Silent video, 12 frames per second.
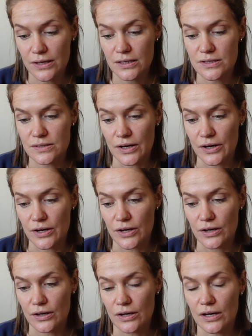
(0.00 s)

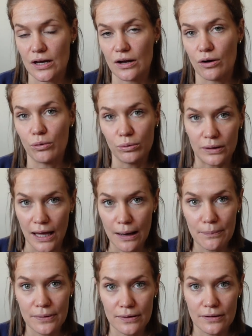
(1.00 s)
So all
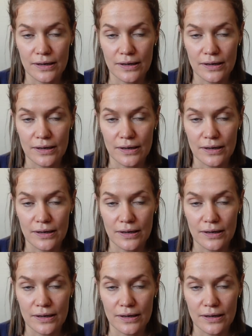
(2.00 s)
up,